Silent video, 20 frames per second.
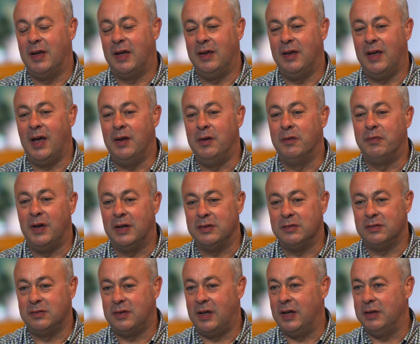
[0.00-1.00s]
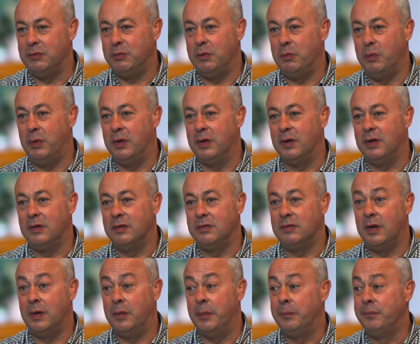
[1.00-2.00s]
can get enough exercise with work.
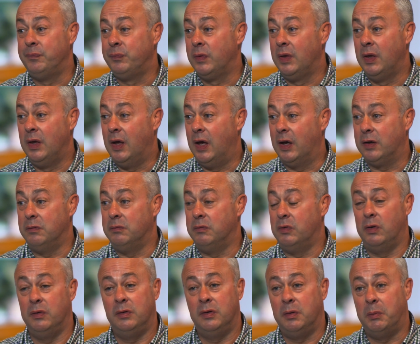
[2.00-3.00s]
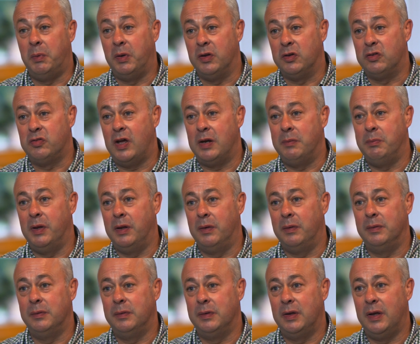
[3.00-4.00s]
So I can run. I'm on the
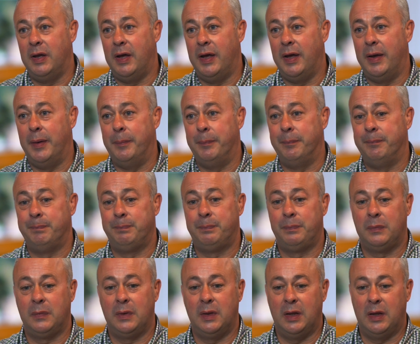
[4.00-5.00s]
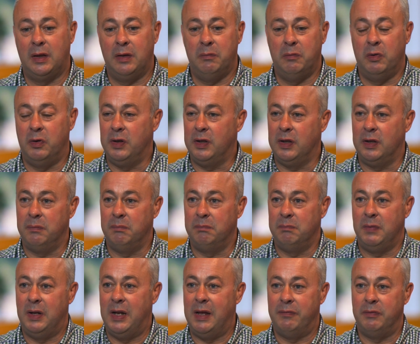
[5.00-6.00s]
treadmill, running at
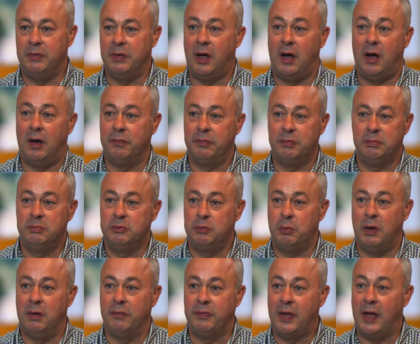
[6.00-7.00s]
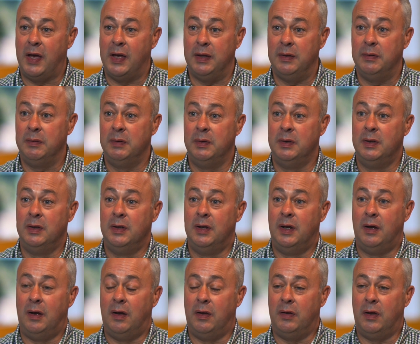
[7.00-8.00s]
11.5, 12k
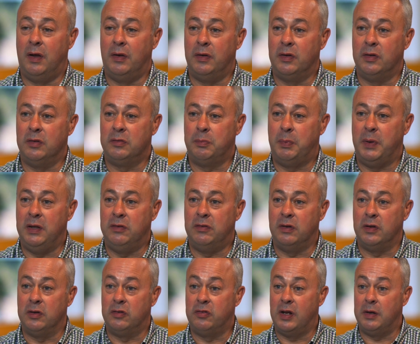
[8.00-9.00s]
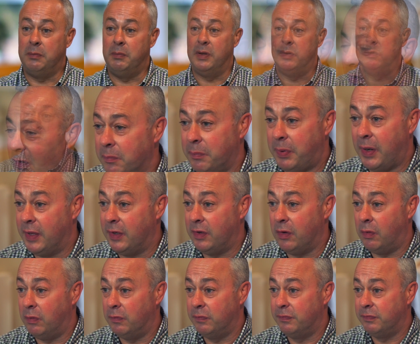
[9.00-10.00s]
on the speeds on the treadmill. I can play
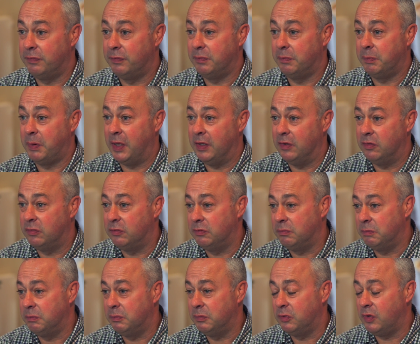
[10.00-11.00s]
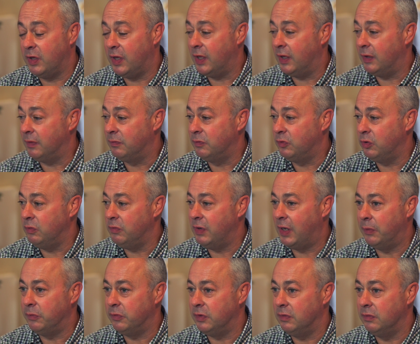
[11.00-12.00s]
golf. Played 2
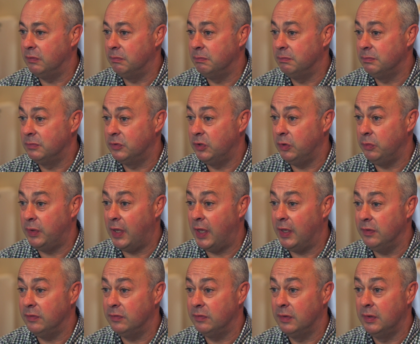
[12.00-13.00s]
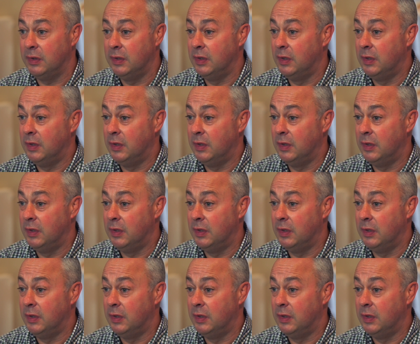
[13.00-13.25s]
rounds in 2 days,